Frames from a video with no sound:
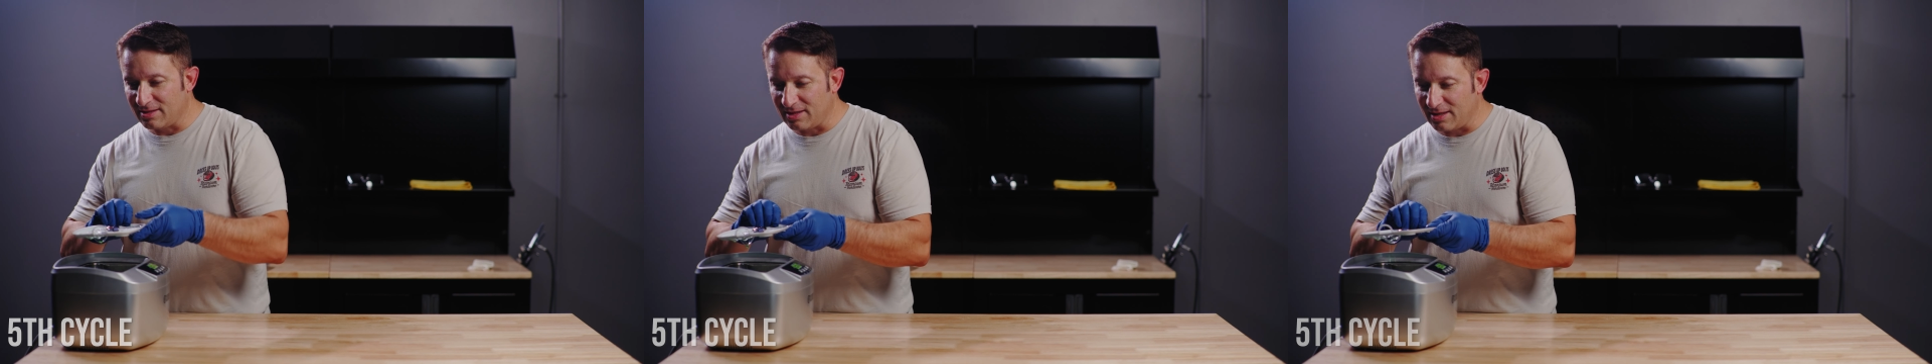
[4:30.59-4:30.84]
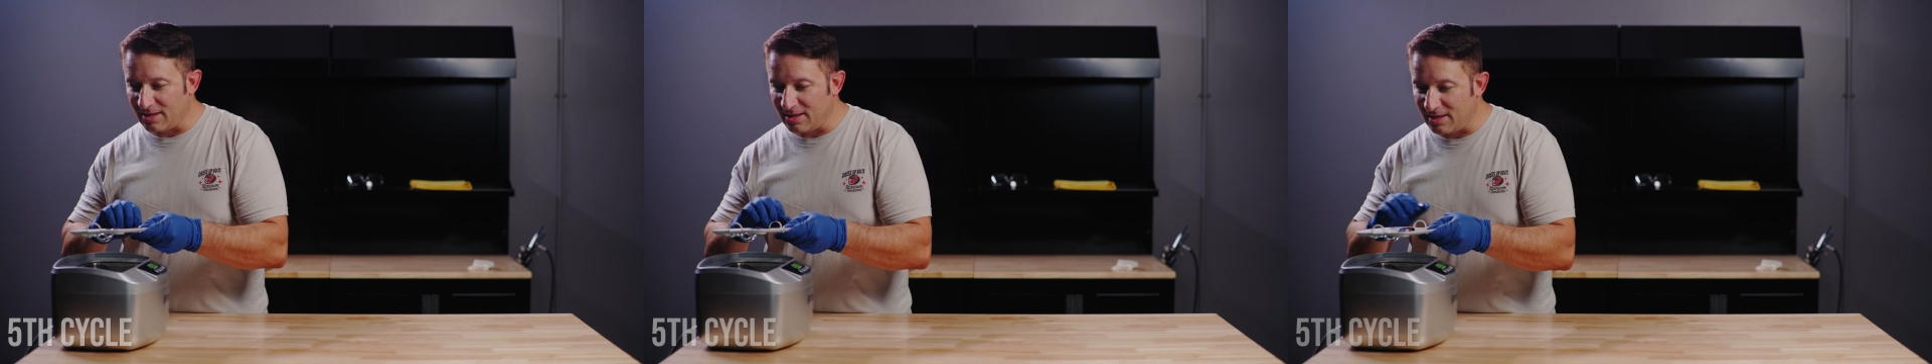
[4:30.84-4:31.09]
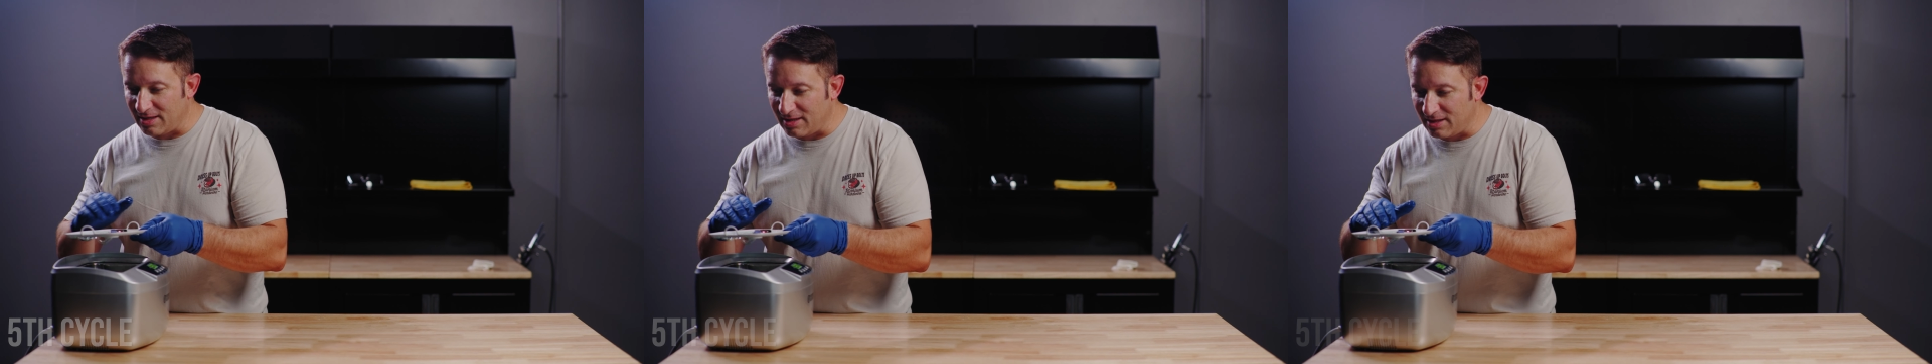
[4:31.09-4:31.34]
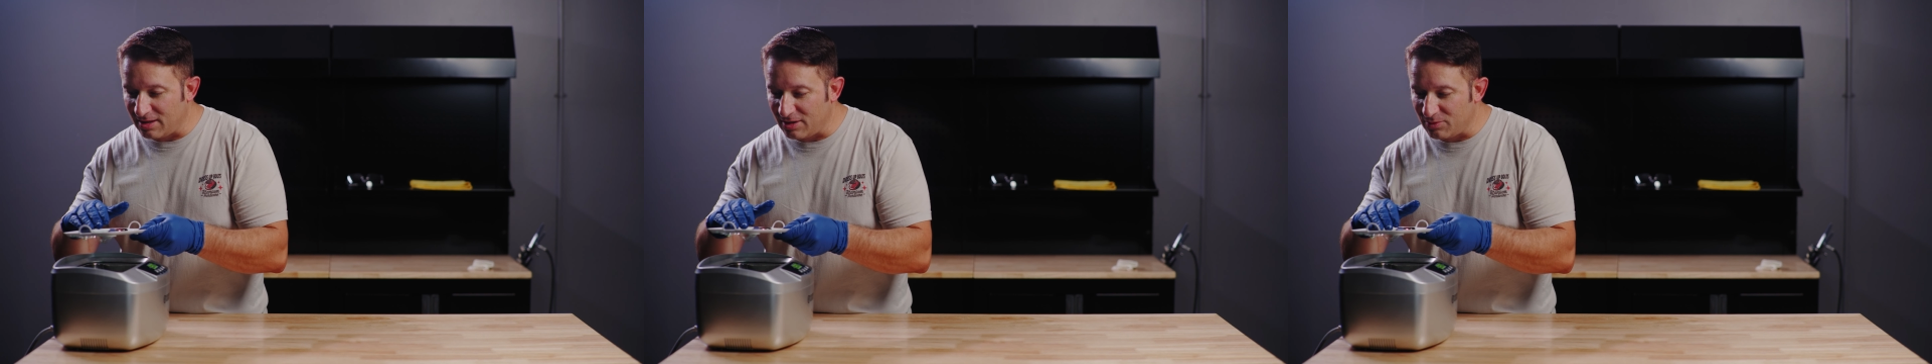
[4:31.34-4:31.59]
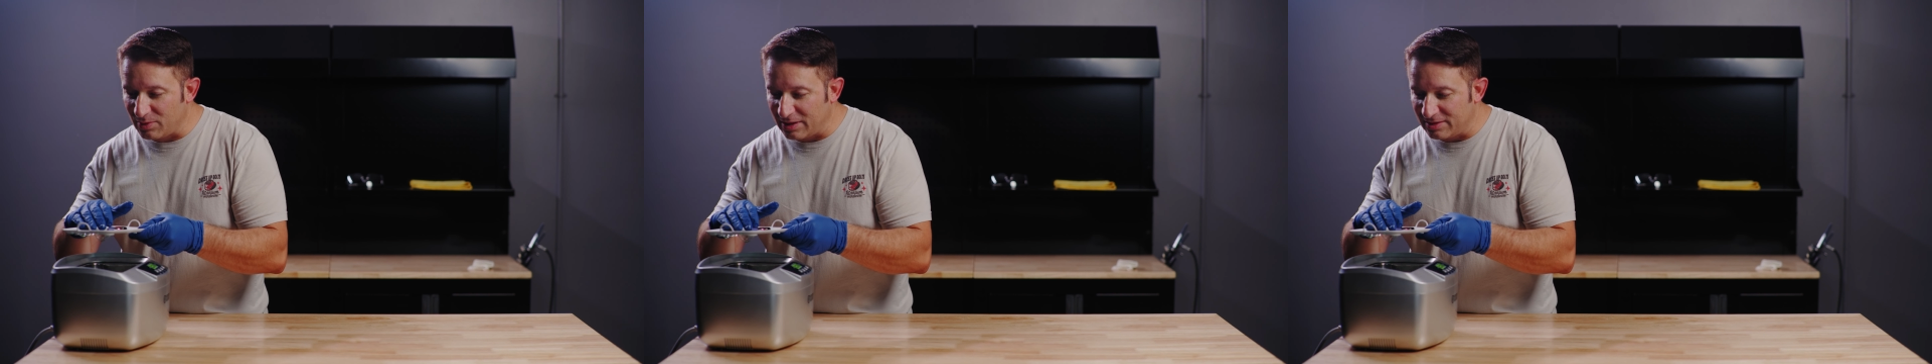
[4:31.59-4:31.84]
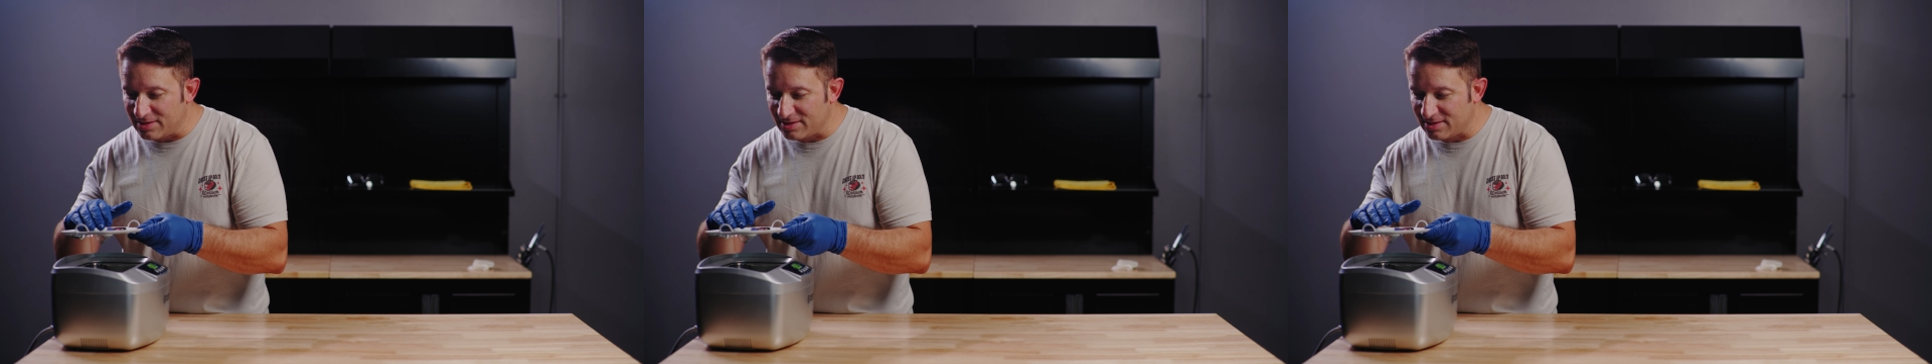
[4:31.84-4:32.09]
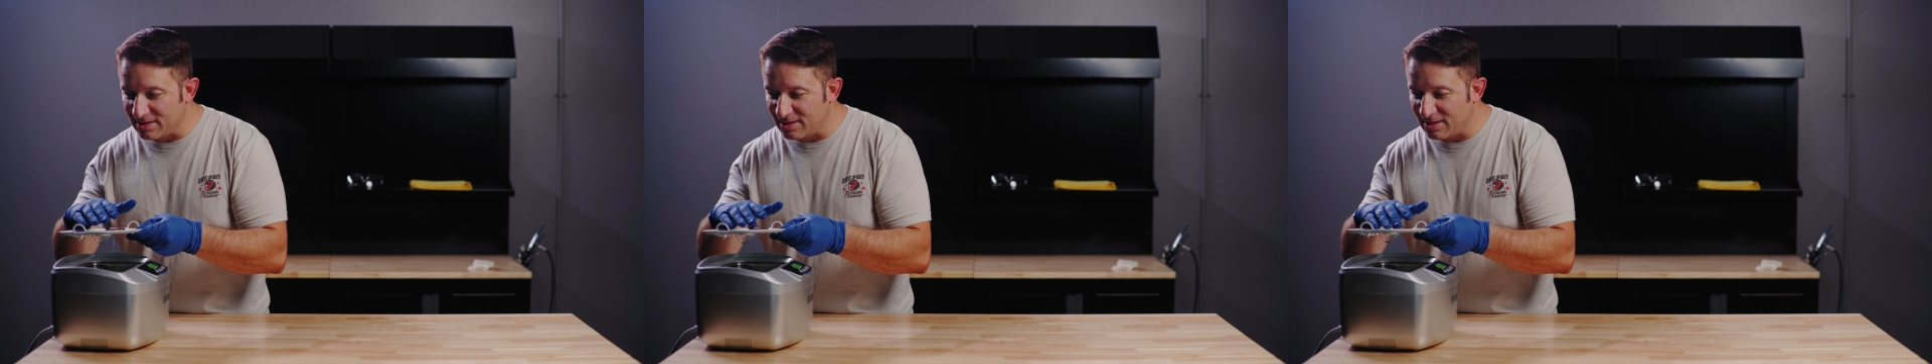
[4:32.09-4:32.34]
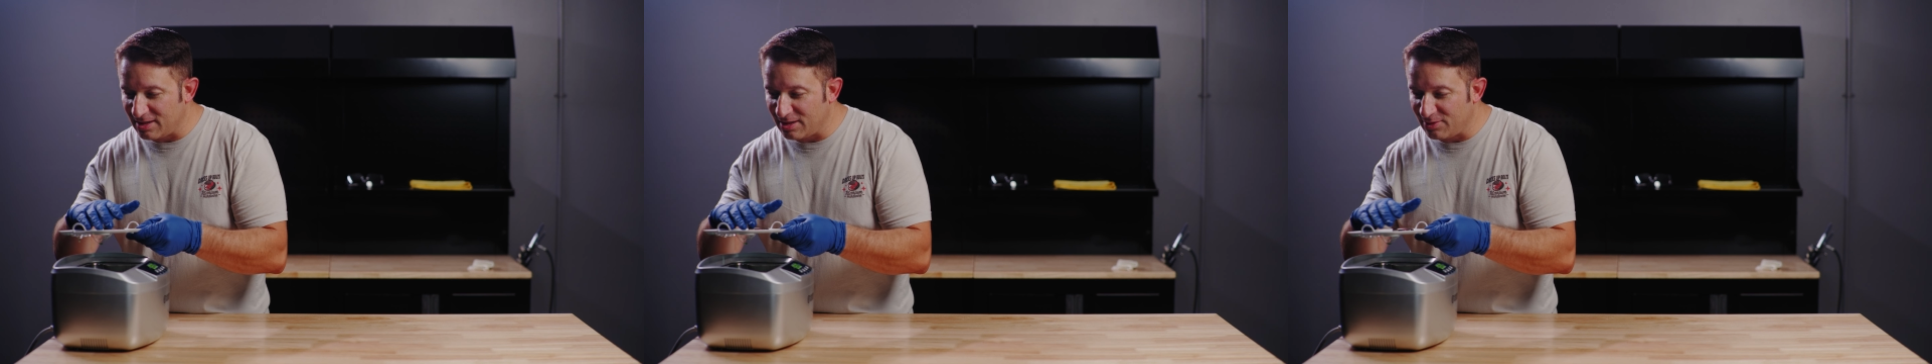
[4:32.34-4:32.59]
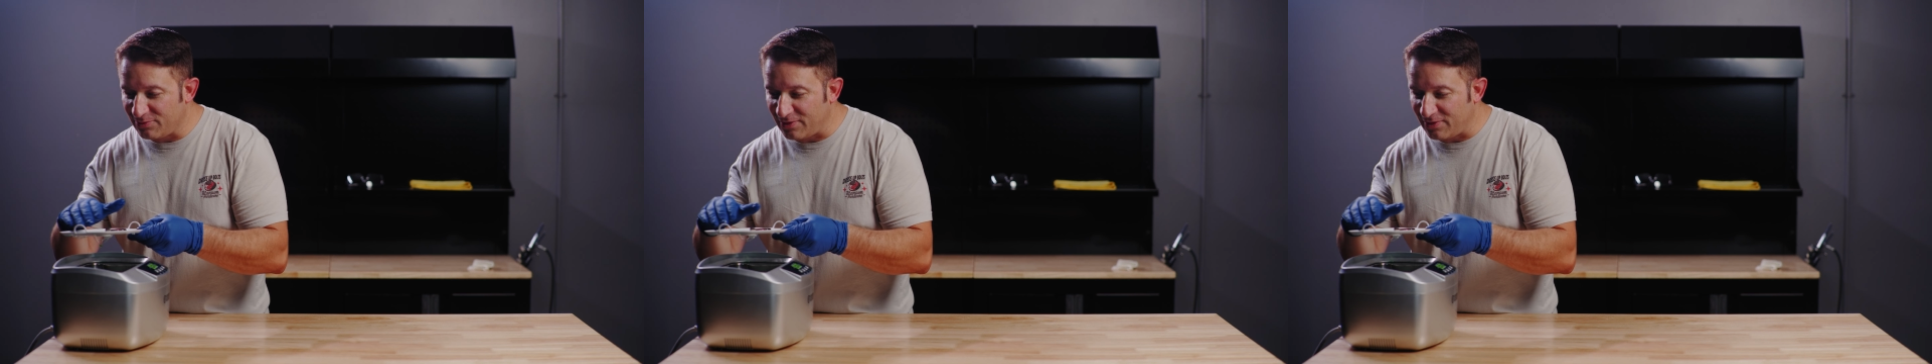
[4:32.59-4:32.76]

And we can see